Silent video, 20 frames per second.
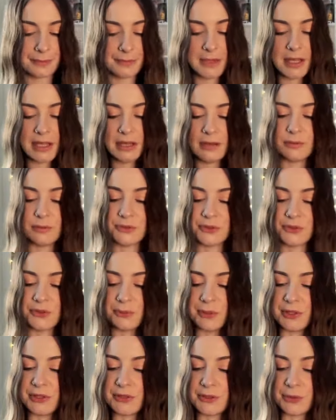It would just
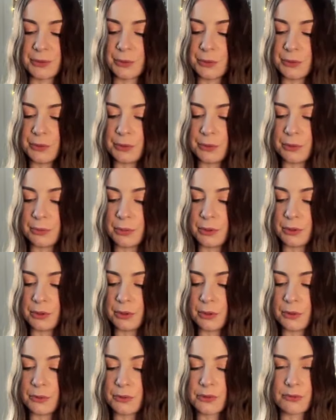be so cool to pull a
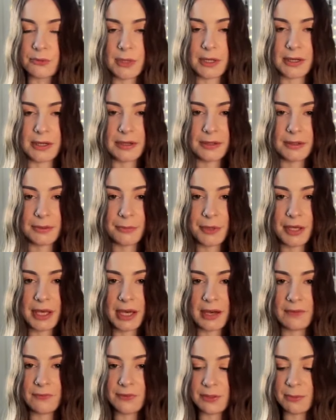Ghost Rare. We
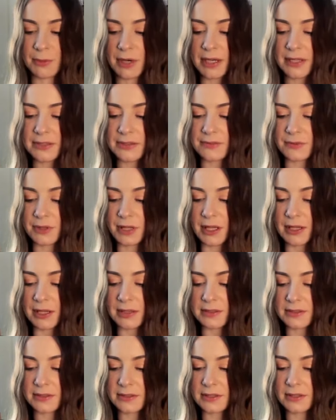have Demise of
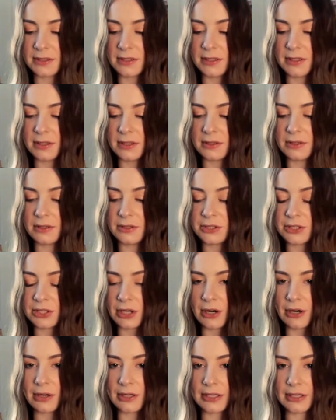Light, the
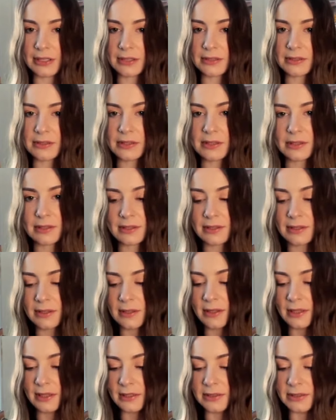Chariot,
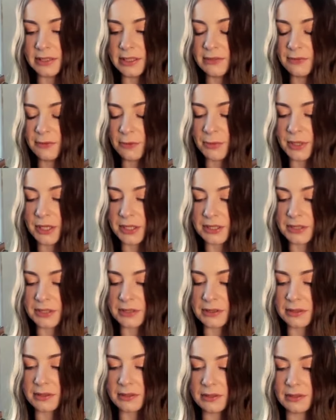
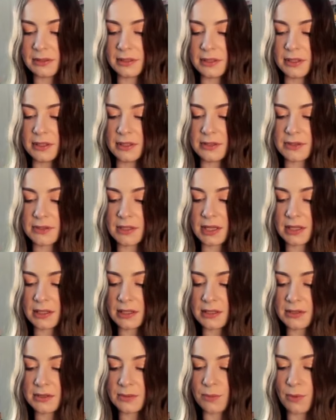Deformation,
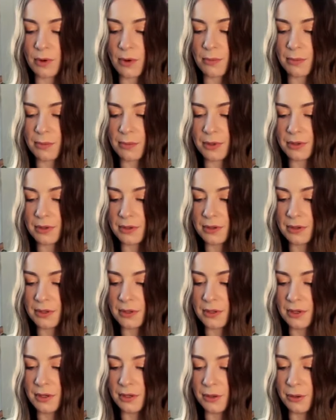Sanguine Swamp.
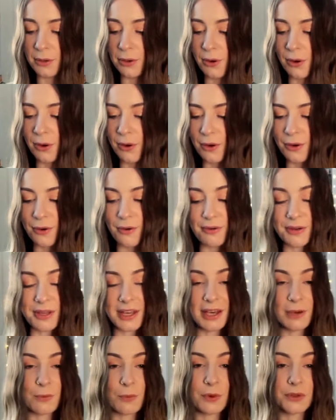Oh,
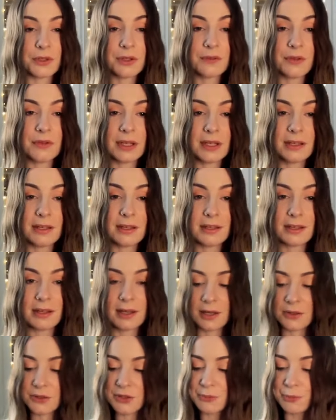okay, one of the
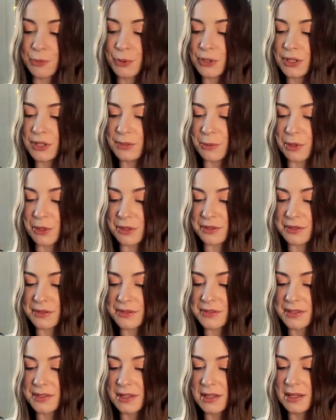uh, spooky
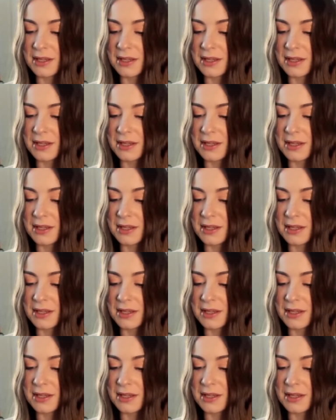ones.